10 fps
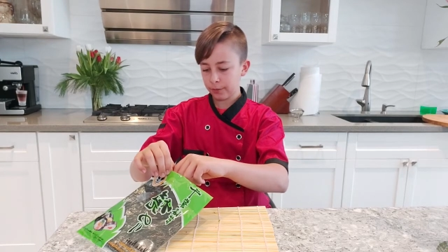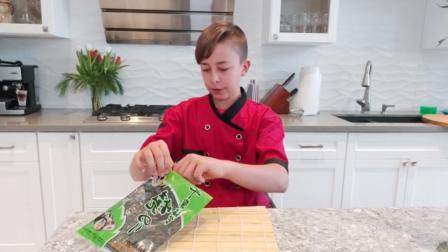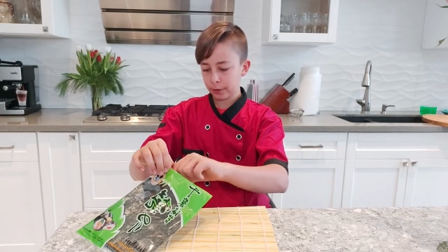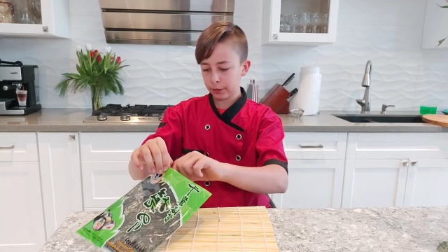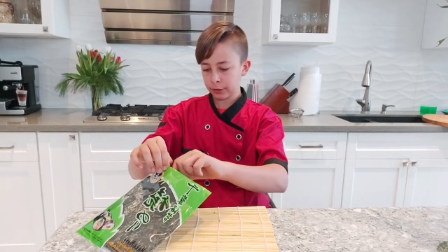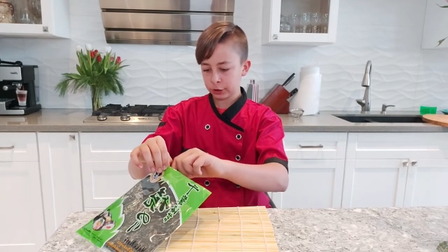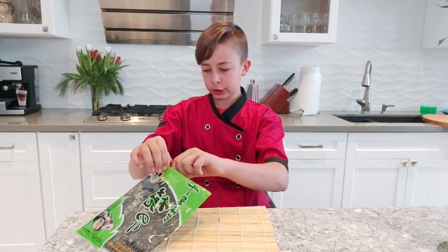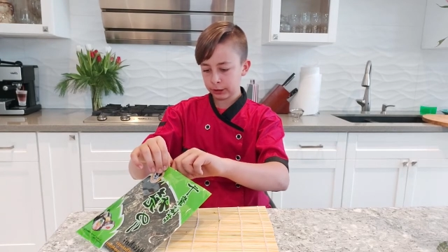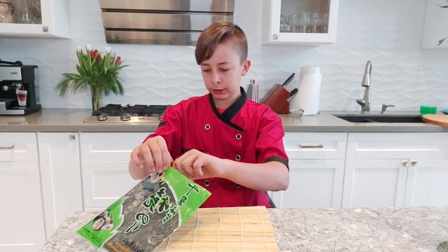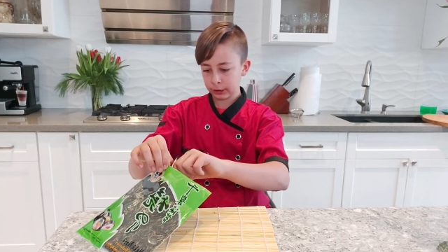very
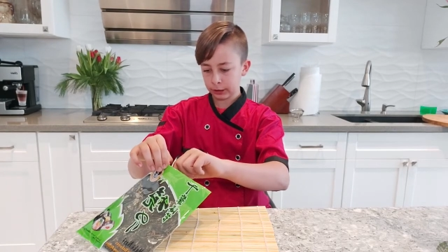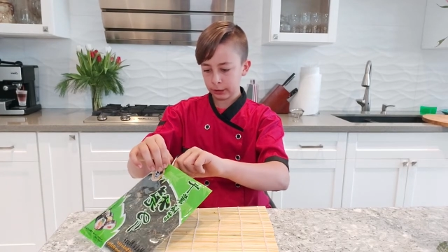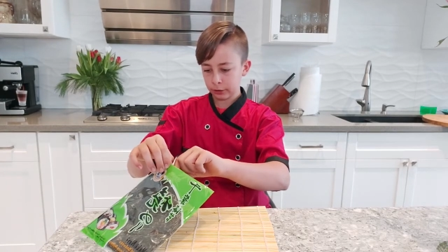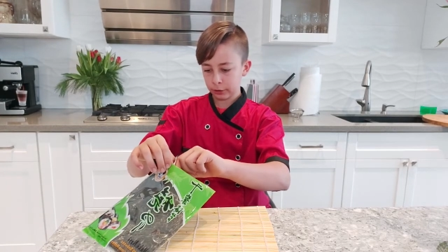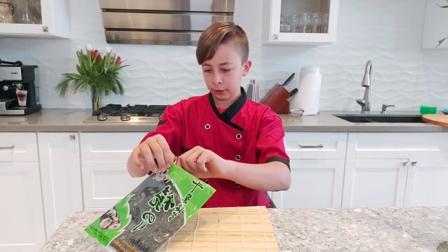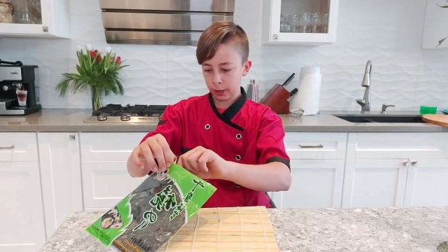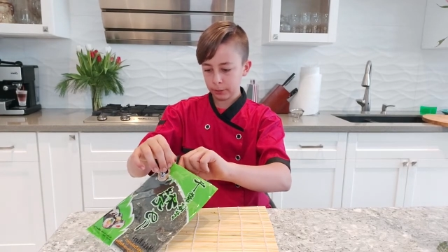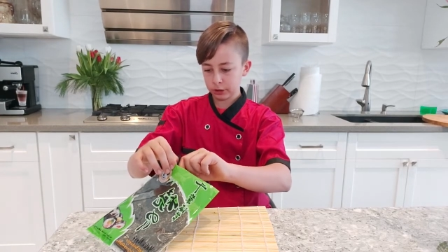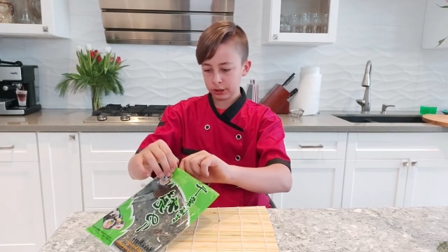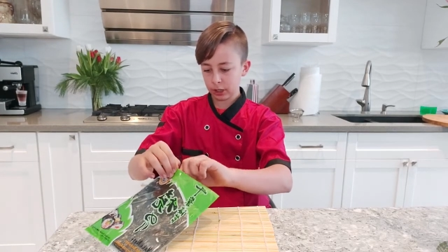gently grab
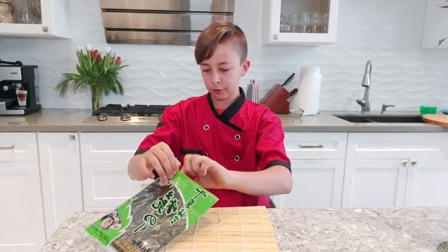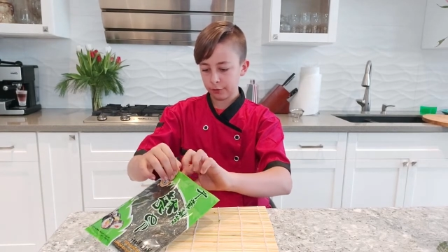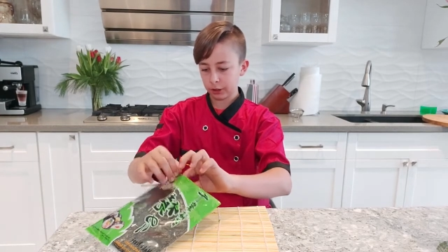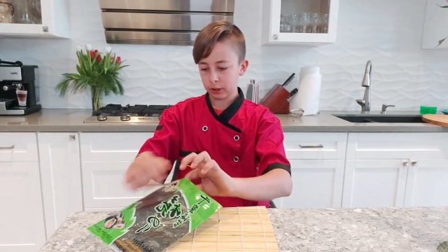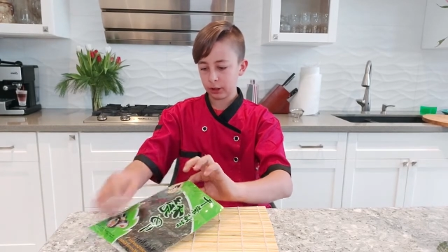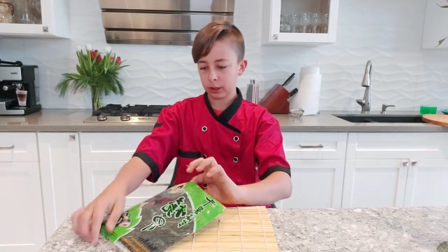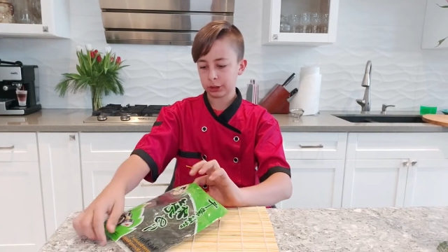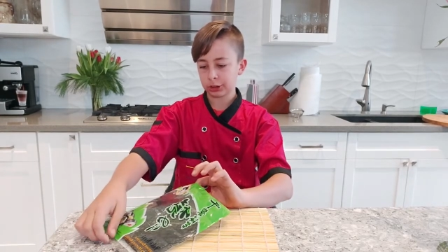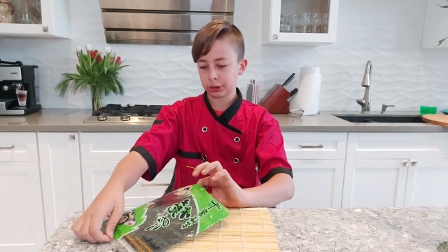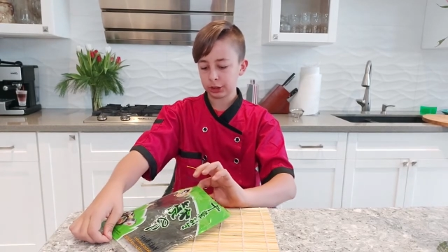yourself a
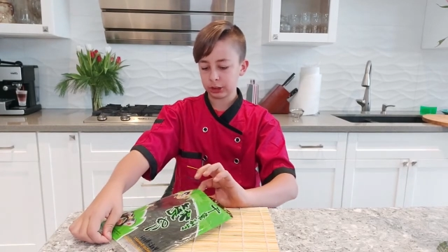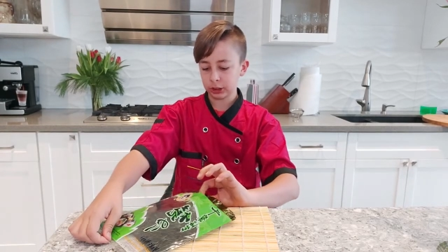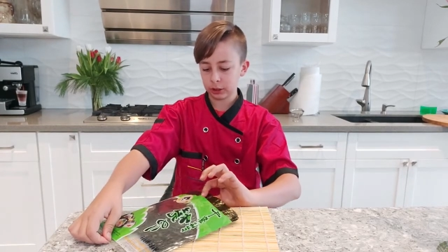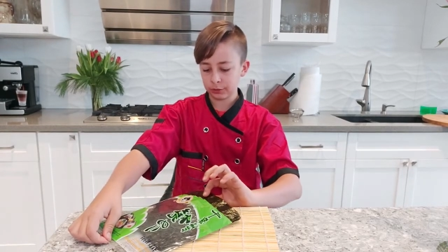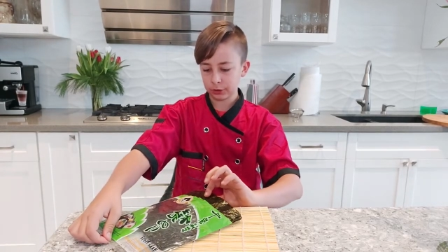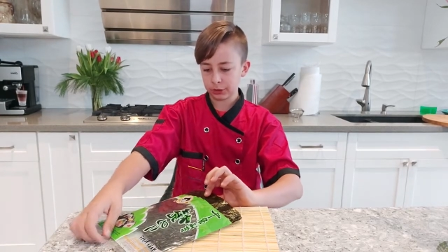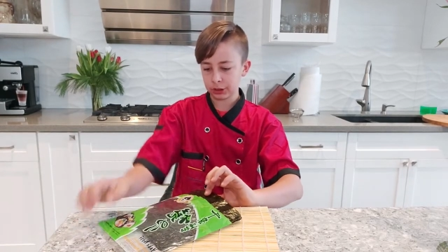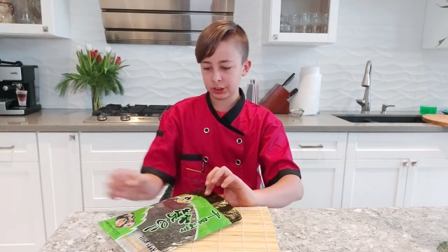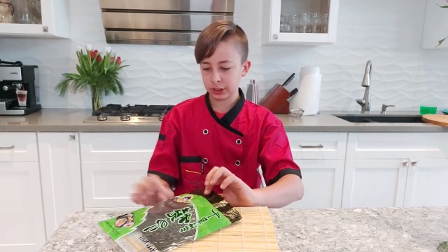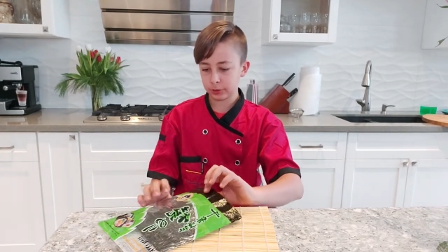sheet of your
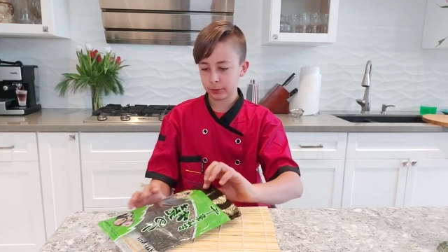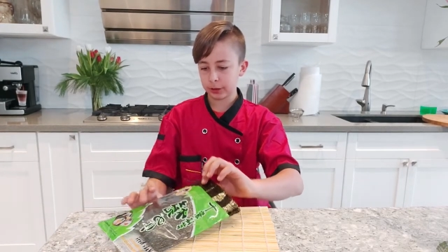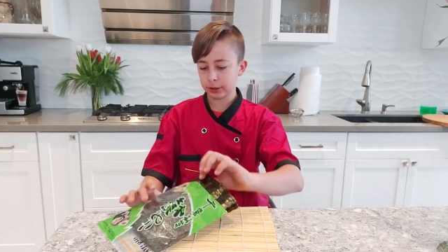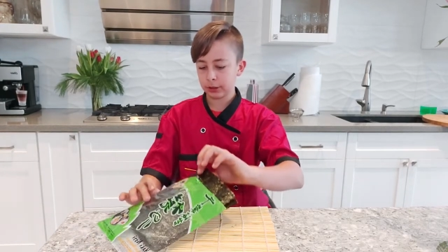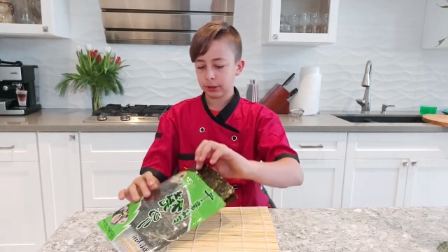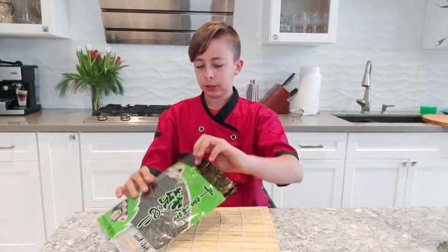seaweed,